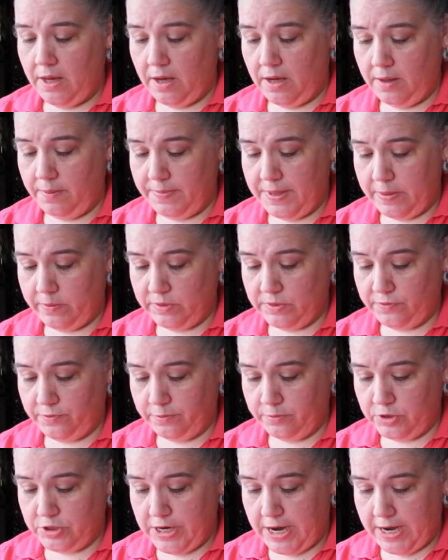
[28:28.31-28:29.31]
Um, that was
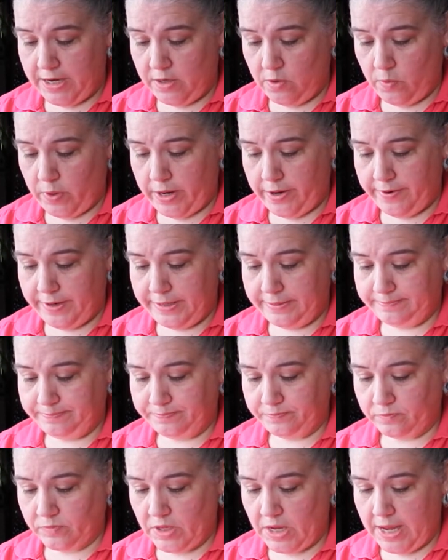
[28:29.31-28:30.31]
from January.
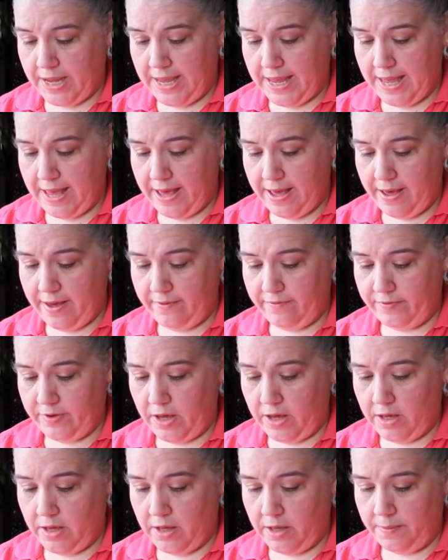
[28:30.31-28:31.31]
I have
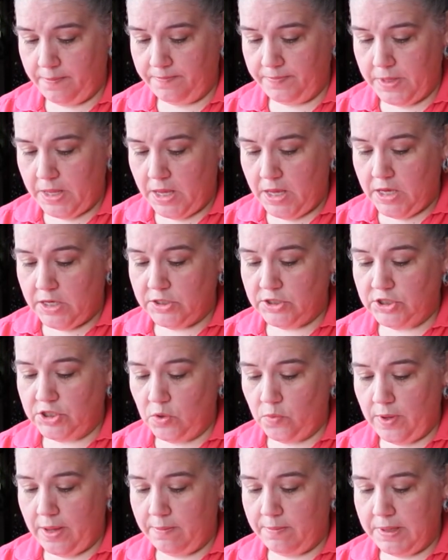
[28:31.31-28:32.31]
um,
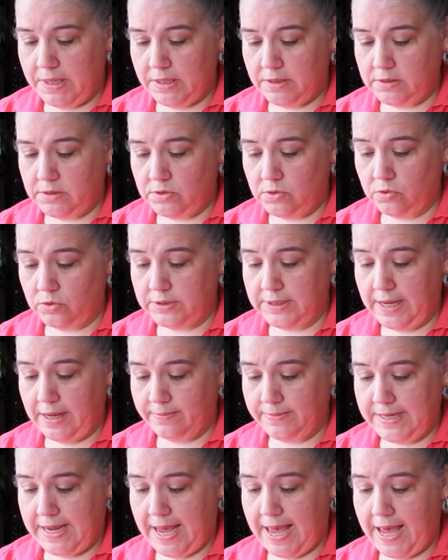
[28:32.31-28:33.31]
Joanne B's Tool
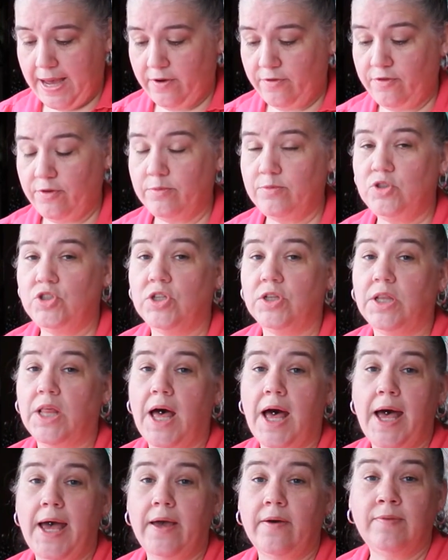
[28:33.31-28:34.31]
Time tag from
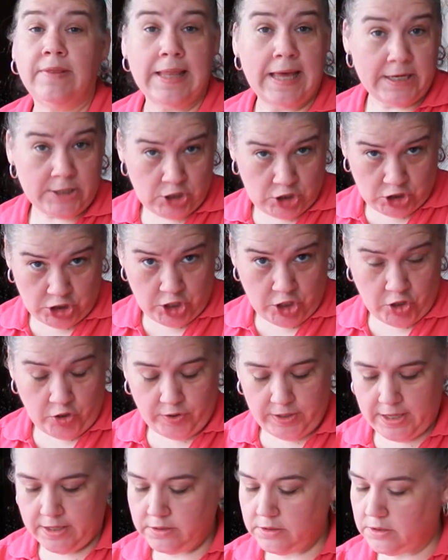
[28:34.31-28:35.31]
July of last year.
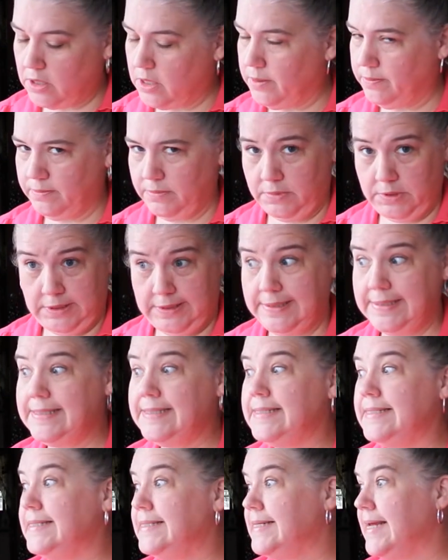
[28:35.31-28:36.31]
Yes, I'm
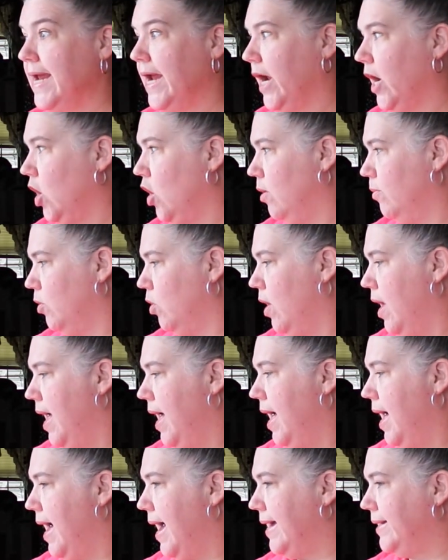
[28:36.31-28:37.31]
terrible.
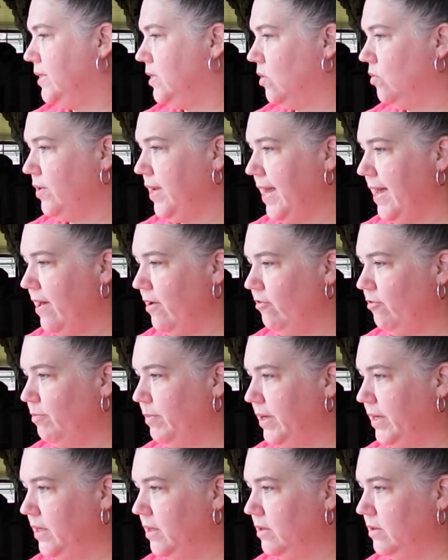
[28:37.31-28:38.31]
I don't have
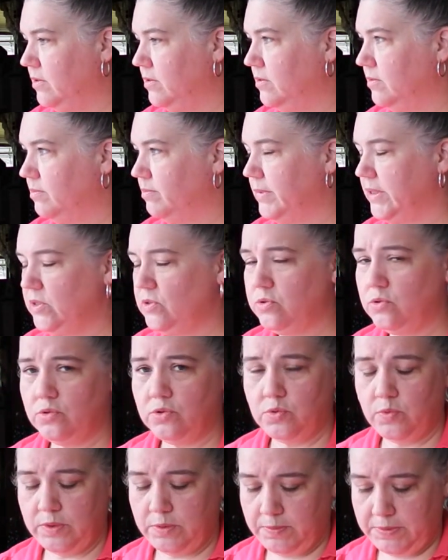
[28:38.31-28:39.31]
my my
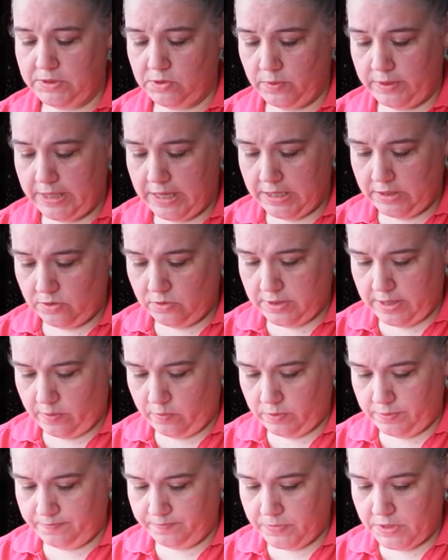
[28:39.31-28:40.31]
tools with me, so I can't do that
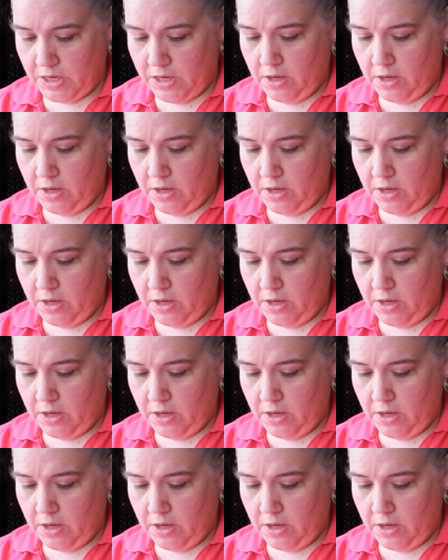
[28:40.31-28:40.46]
one.